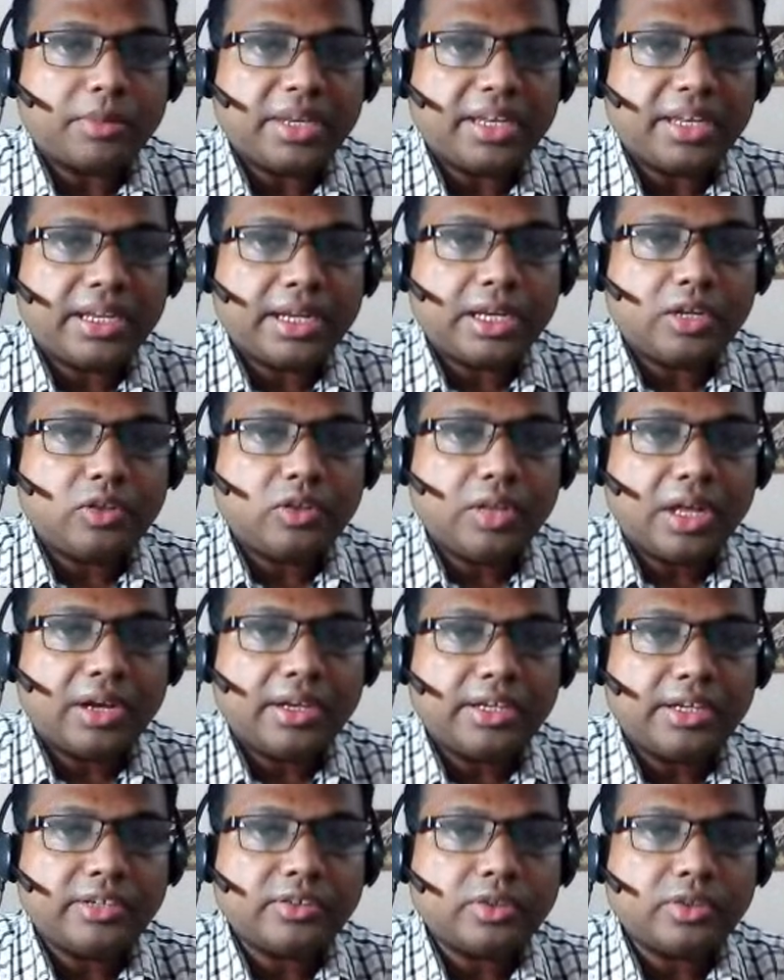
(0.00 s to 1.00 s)
mitigate the
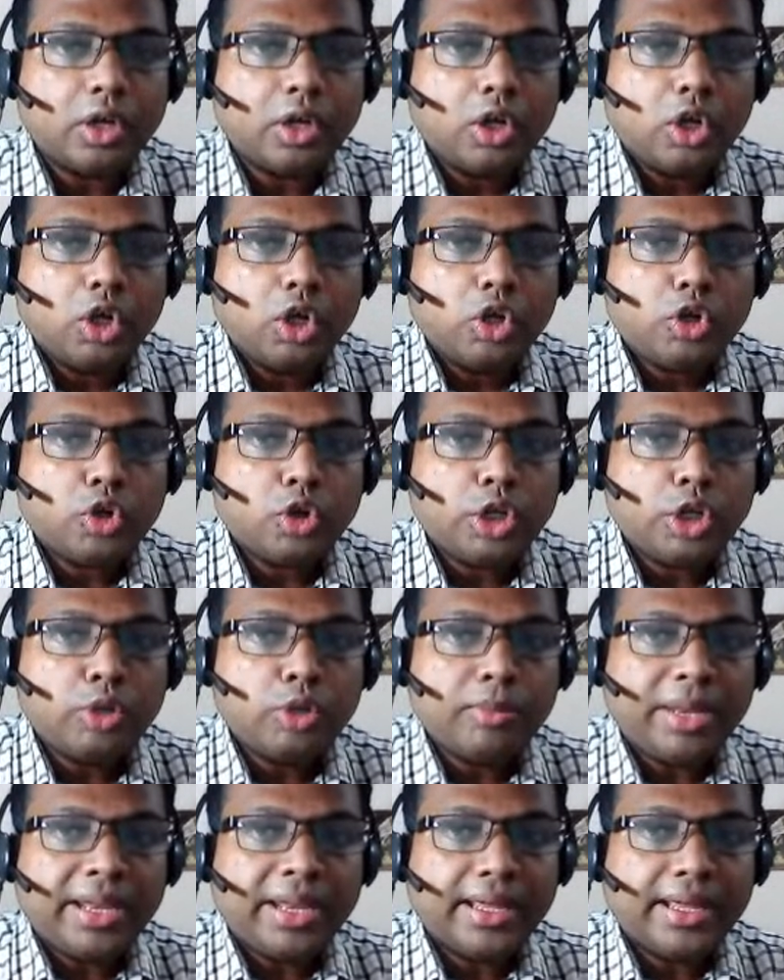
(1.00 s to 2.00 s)
risks to
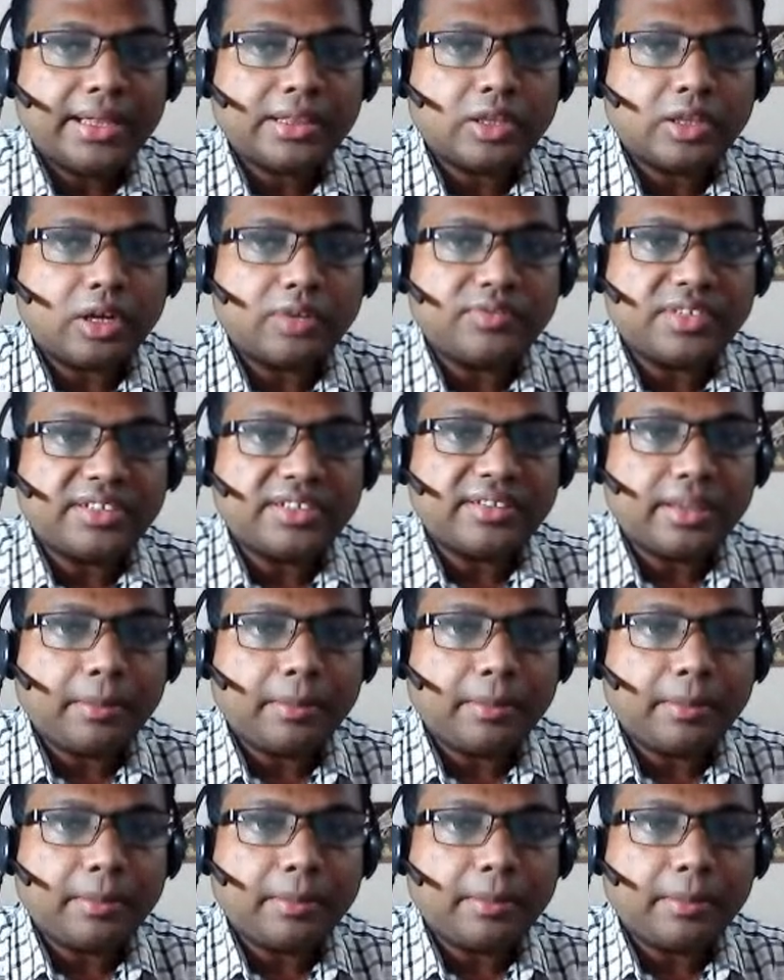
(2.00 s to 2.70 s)
human health of this